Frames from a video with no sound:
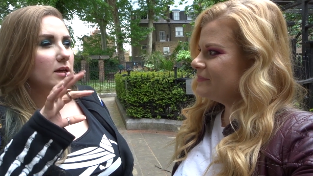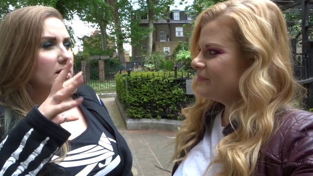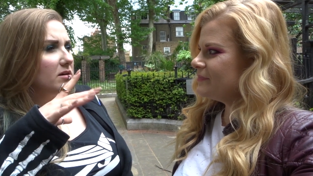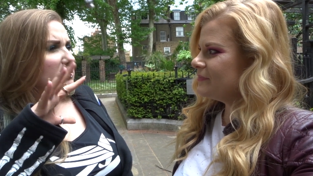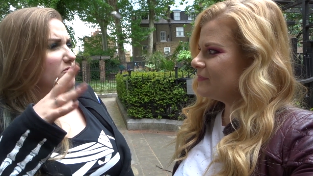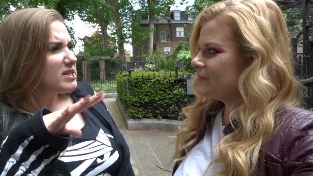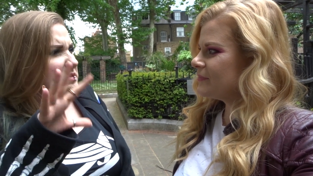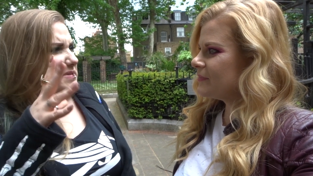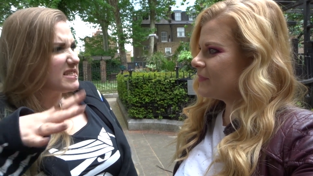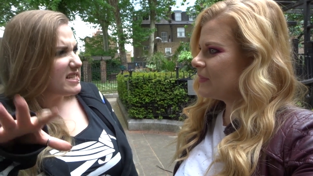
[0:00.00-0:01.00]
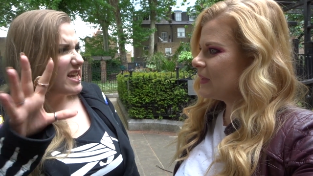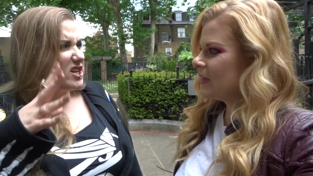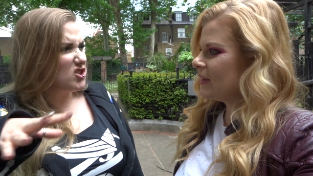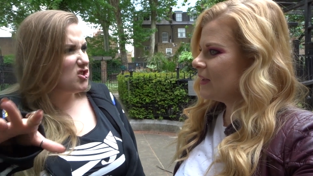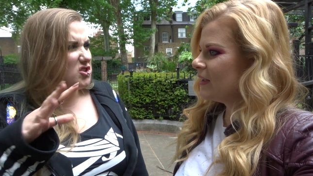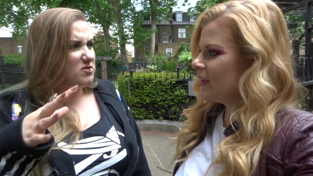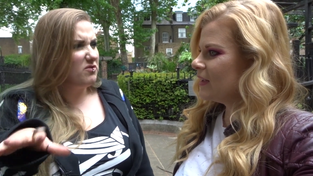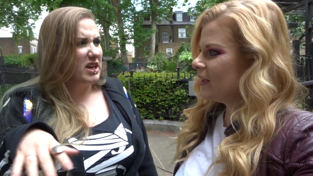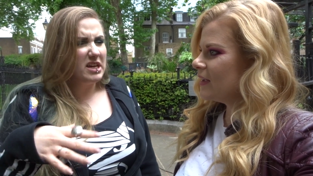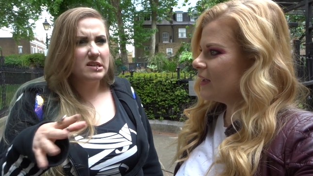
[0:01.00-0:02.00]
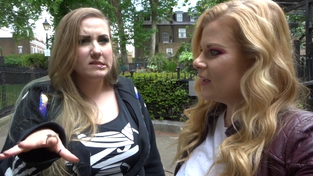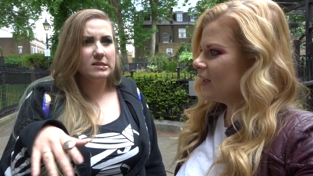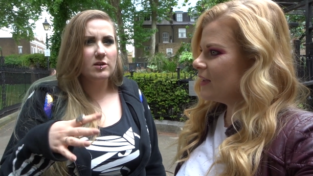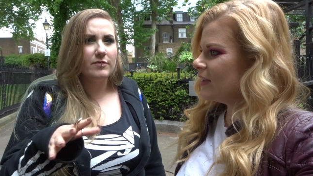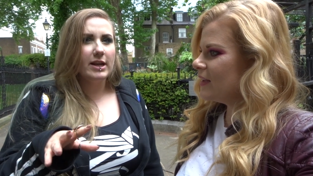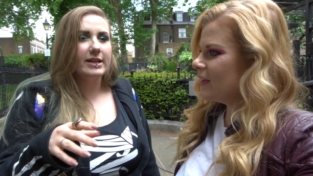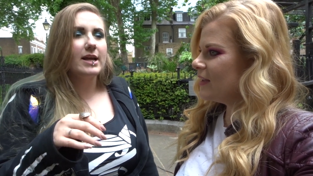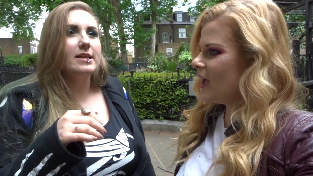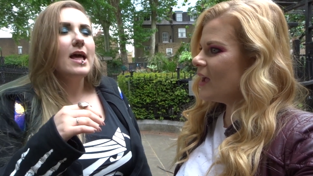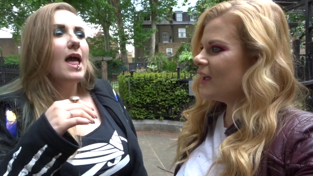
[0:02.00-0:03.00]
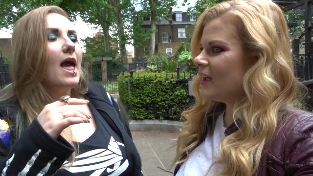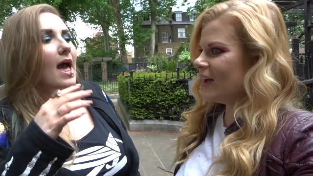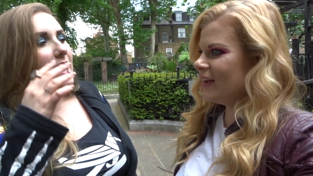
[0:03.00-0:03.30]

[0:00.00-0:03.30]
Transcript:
Speaker 1: uh, Christmas-ish things, something like that. Yeah, yeah, yeah.